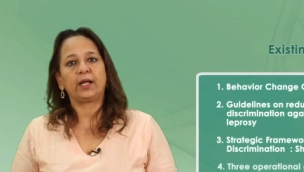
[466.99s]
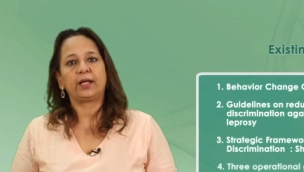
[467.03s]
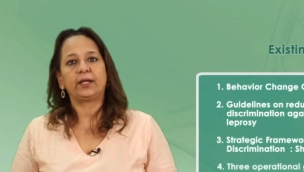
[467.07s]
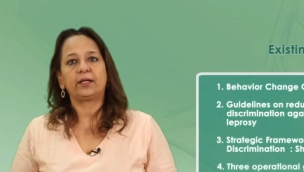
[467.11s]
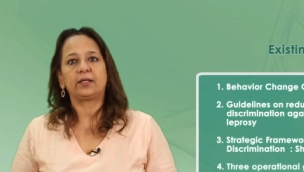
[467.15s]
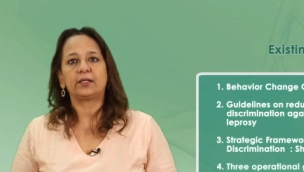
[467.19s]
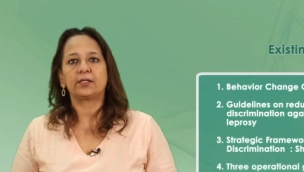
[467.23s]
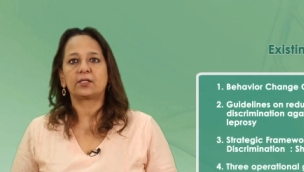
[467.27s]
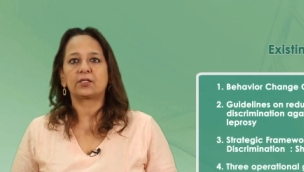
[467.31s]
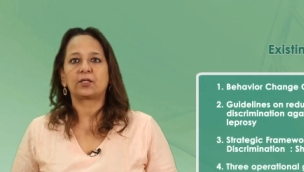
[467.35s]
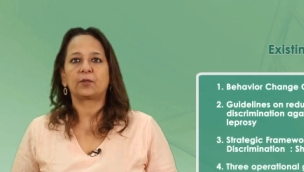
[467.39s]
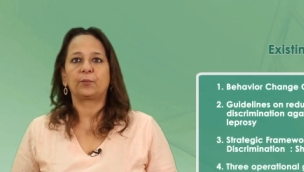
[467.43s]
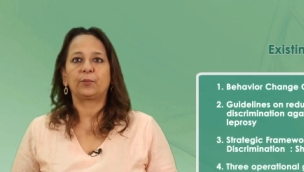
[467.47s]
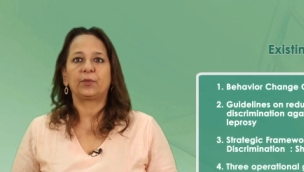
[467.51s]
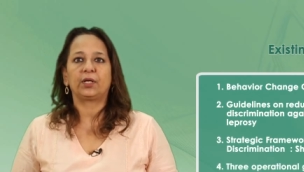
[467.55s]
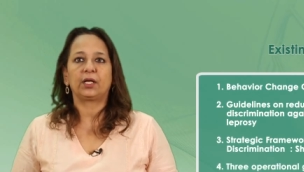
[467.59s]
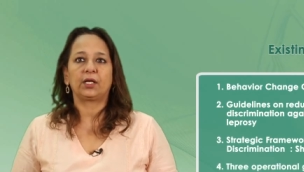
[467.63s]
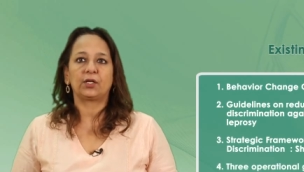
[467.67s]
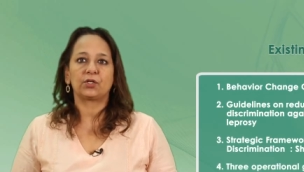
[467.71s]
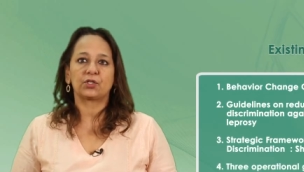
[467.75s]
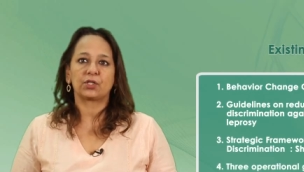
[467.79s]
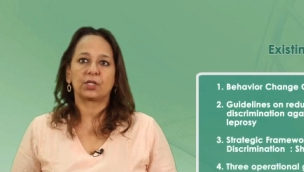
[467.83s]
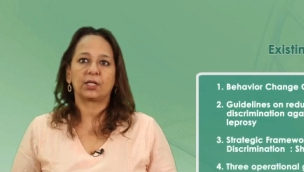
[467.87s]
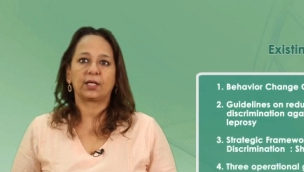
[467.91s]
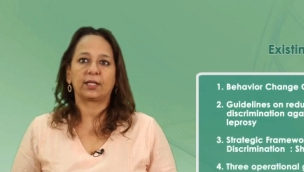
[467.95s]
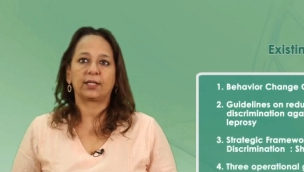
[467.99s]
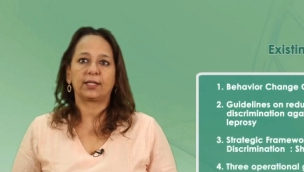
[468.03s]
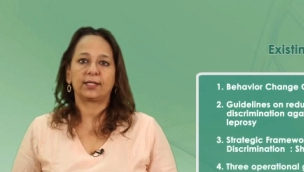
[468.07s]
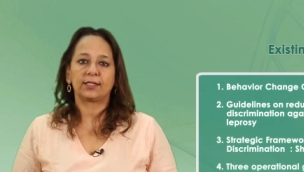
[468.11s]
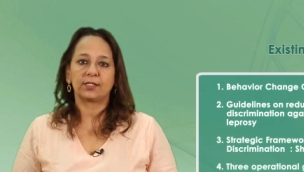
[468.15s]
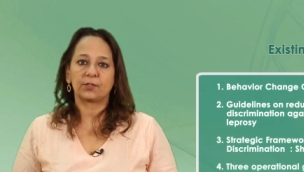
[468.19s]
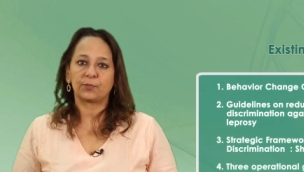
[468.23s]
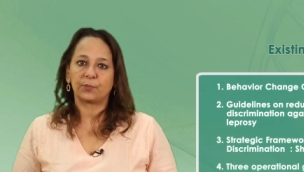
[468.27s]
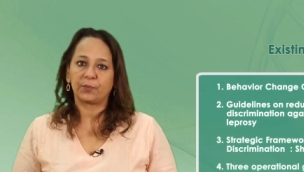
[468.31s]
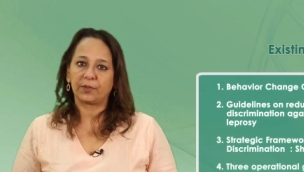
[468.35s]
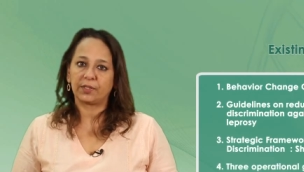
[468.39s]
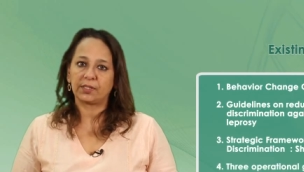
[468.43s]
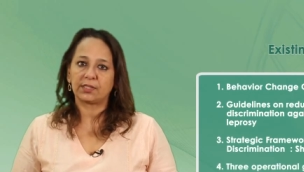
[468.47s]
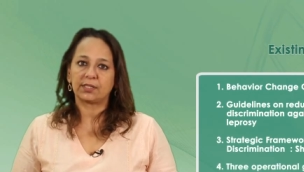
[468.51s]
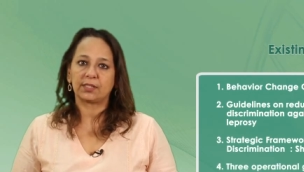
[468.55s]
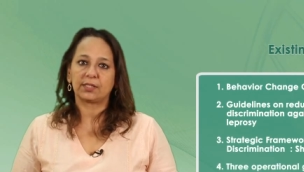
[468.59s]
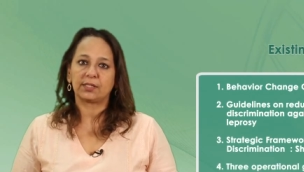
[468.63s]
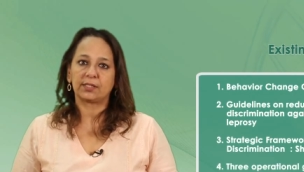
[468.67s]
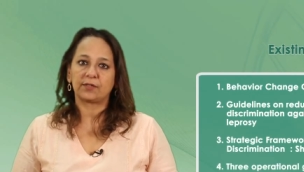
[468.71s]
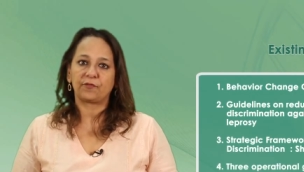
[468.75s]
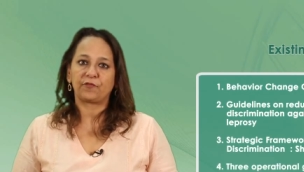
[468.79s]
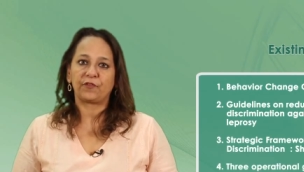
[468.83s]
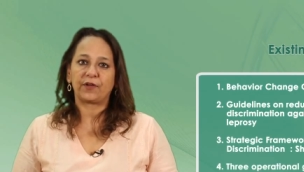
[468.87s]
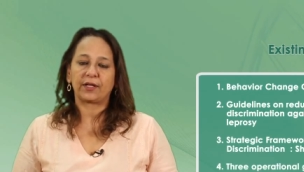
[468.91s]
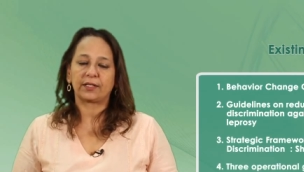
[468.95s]
and discrimination against
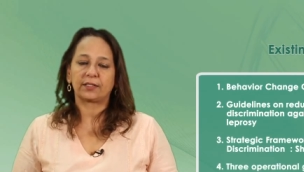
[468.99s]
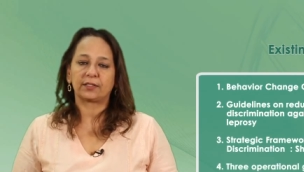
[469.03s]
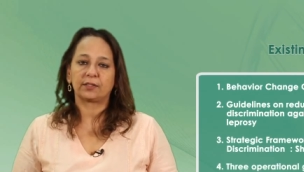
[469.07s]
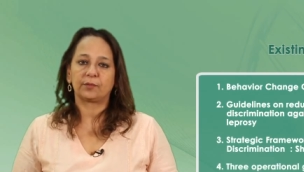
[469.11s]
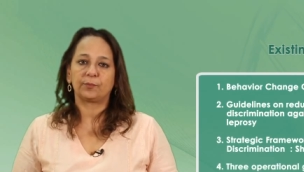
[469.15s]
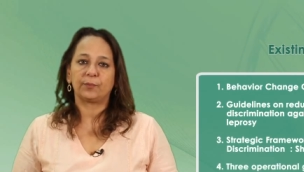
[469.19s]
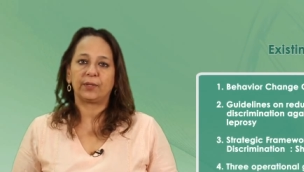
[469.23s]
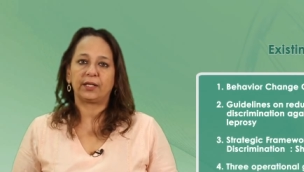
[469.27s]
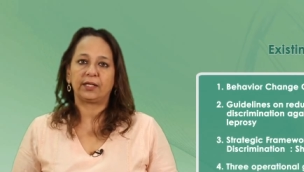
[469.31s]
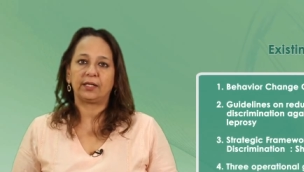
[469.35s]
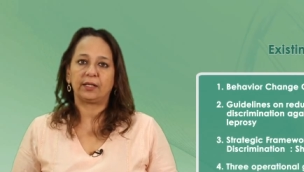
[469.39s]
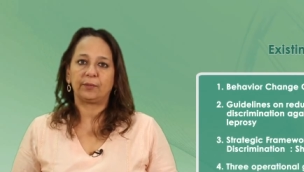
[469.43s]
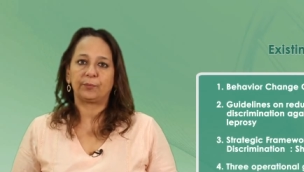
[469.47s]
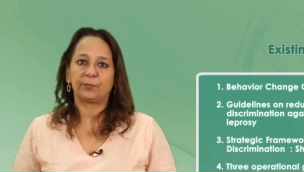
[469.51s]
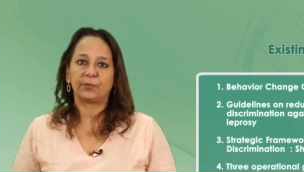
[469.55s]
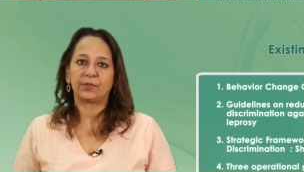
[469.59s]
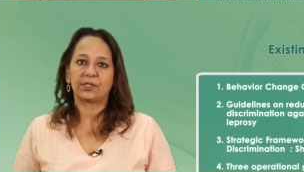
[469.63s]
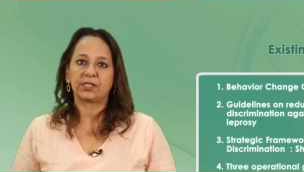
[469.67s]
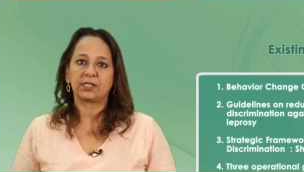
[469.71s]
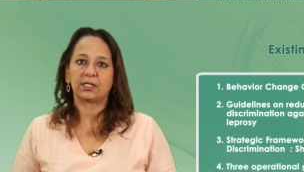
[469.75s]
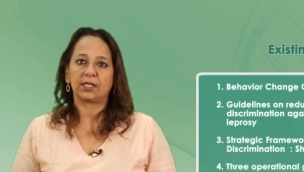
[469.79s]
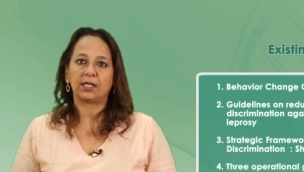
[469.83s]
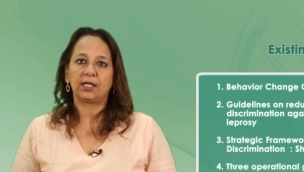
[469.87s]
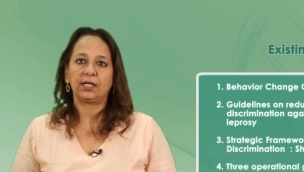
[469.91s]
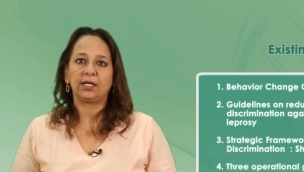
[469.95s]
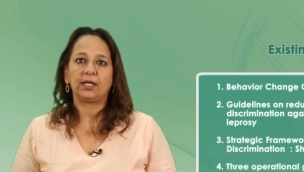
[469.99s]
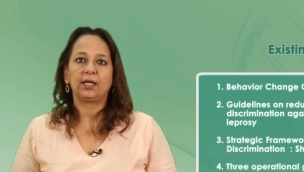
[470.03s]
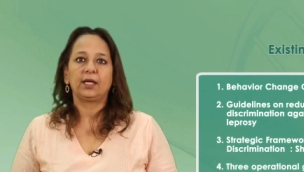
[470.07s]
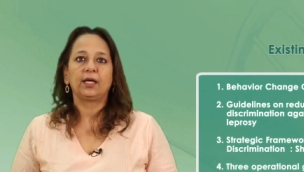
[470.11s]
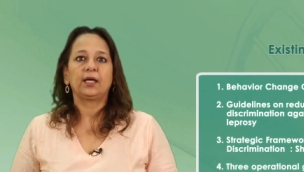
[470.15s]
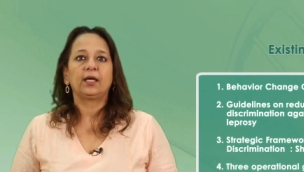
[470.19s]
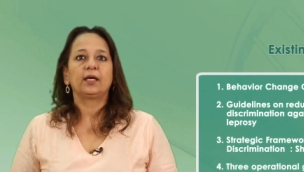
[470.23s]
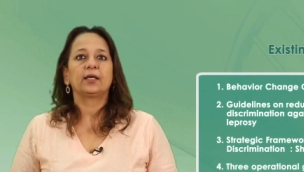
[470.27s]
persons affected by leprosy.